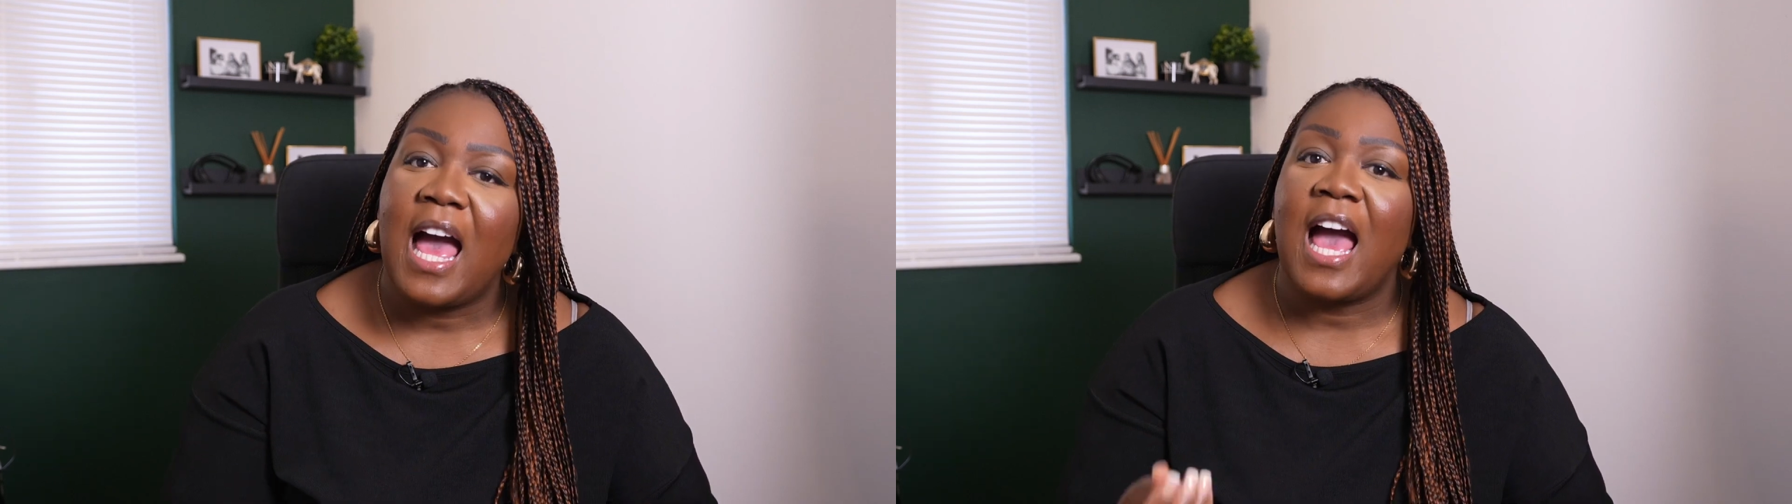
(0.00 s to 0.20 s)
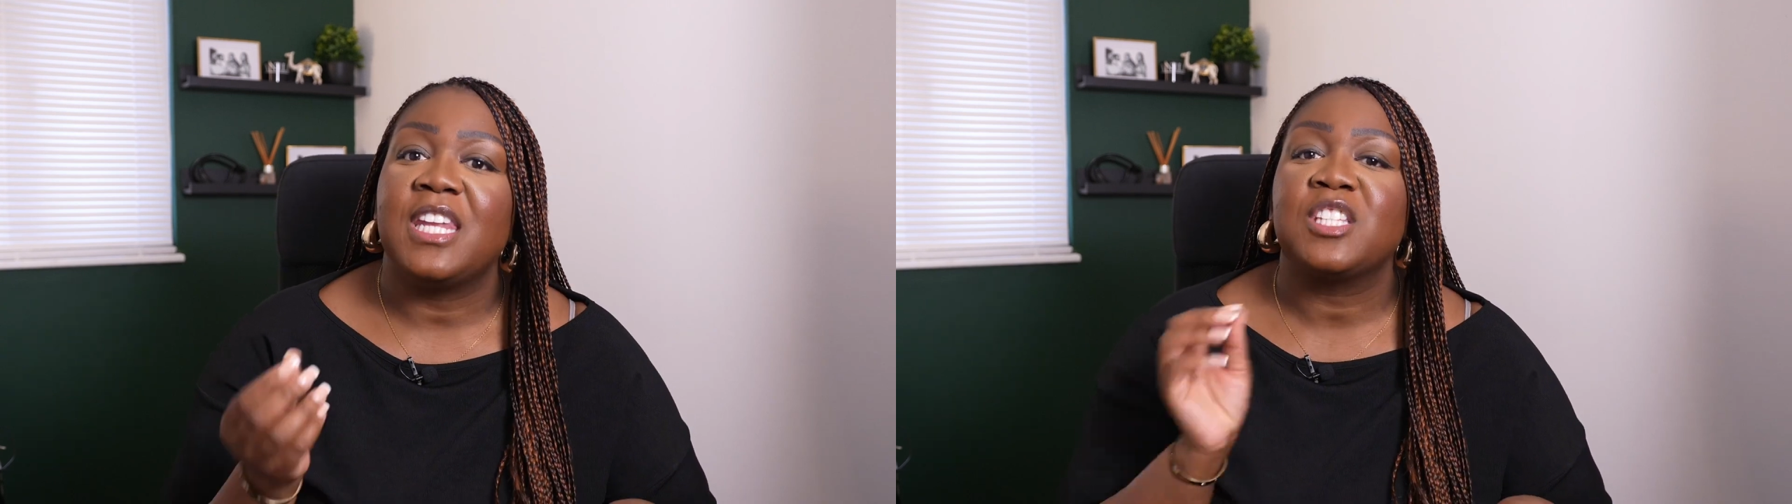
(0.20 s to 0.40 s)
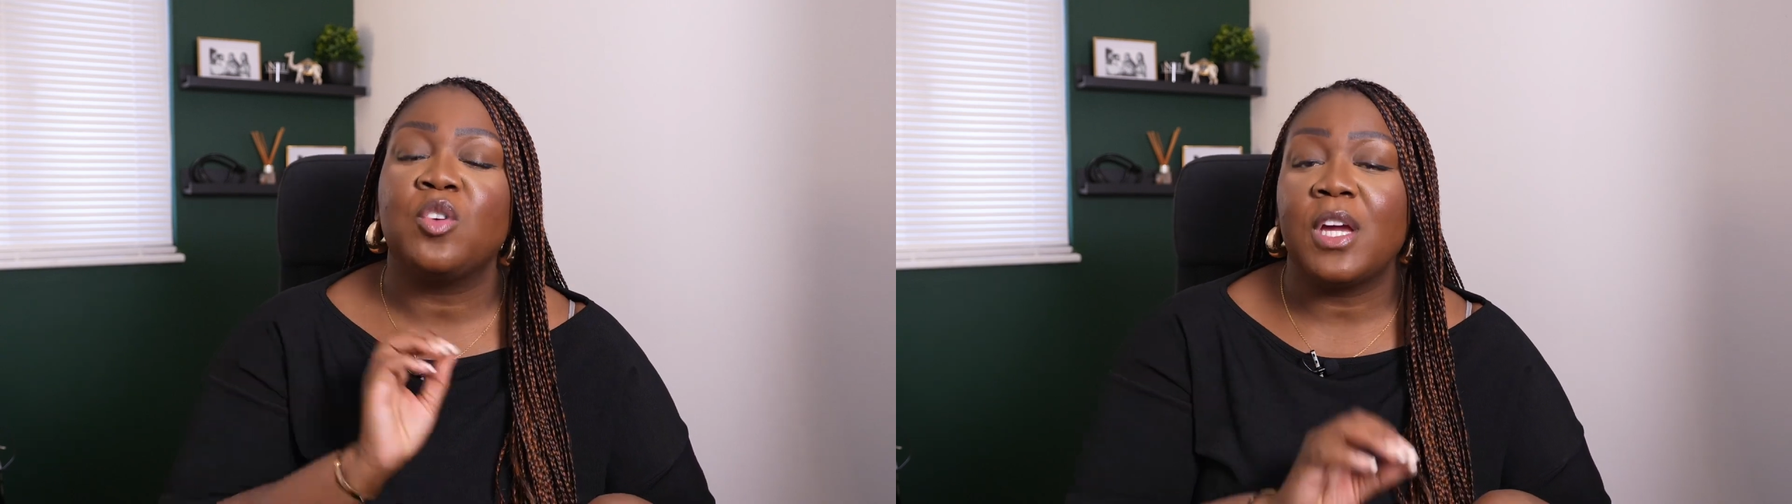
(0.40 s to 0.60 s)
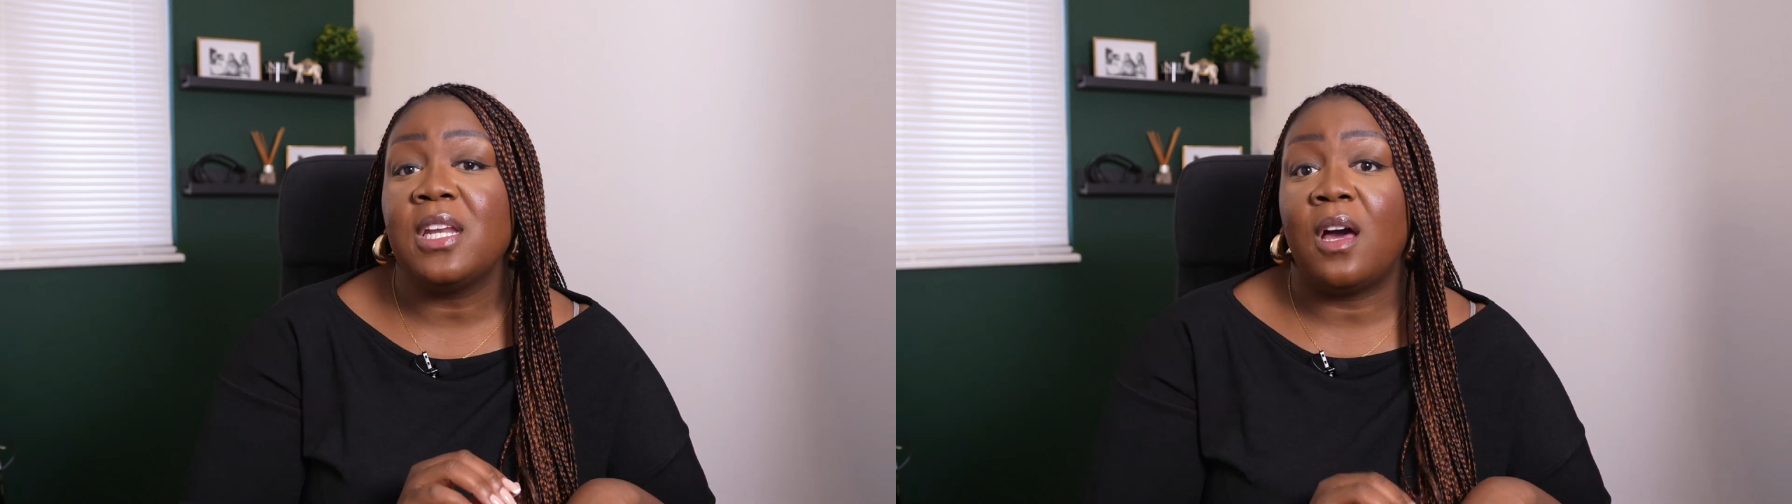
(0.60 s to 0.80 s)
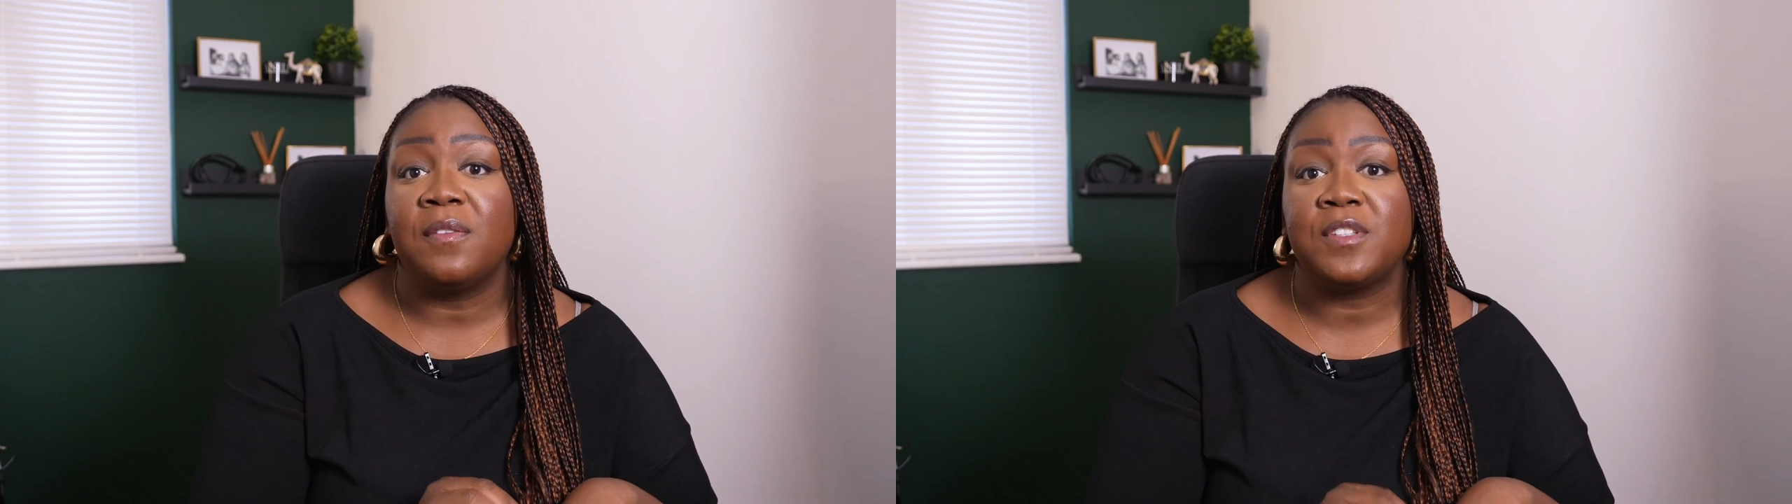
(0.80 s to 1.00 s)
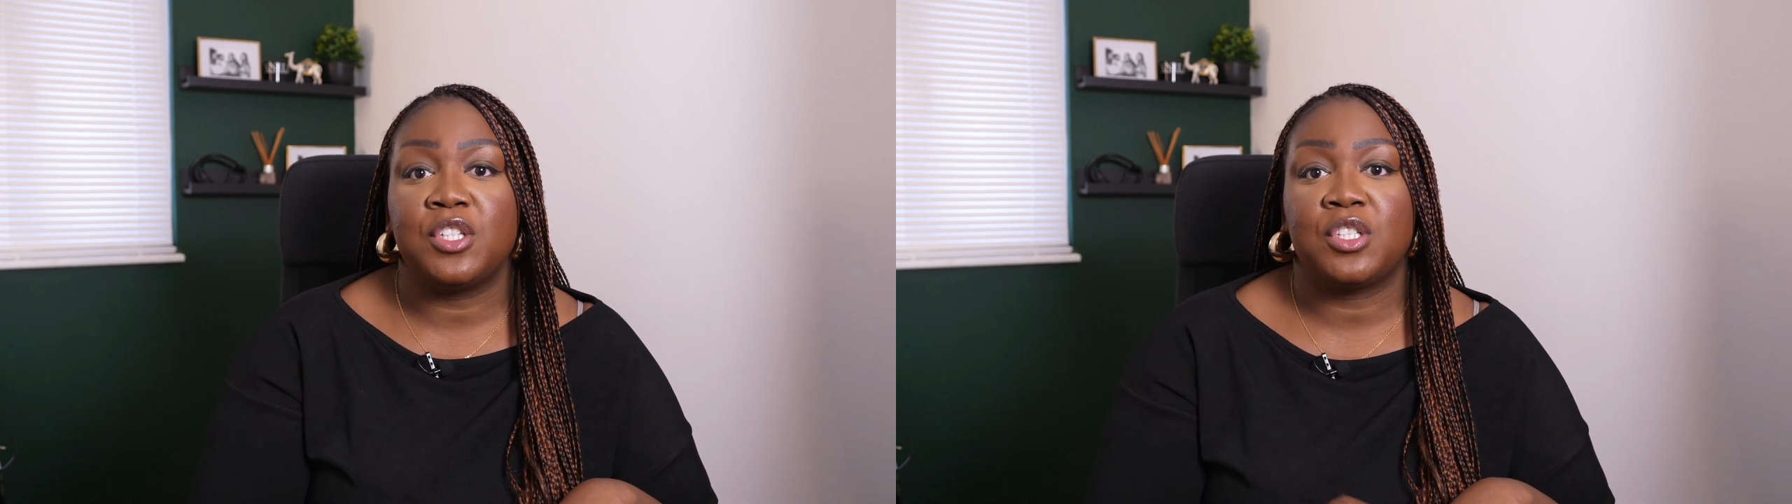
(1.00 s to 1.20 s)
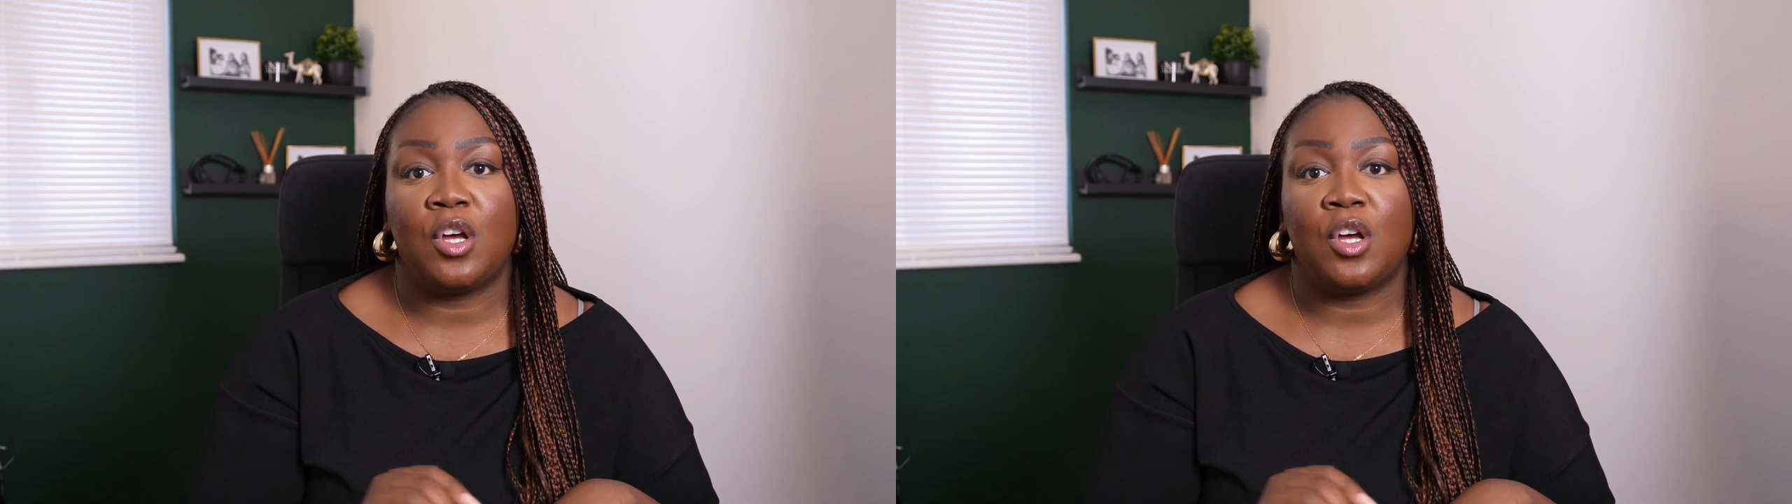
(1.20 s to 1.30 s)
And it's not enough to just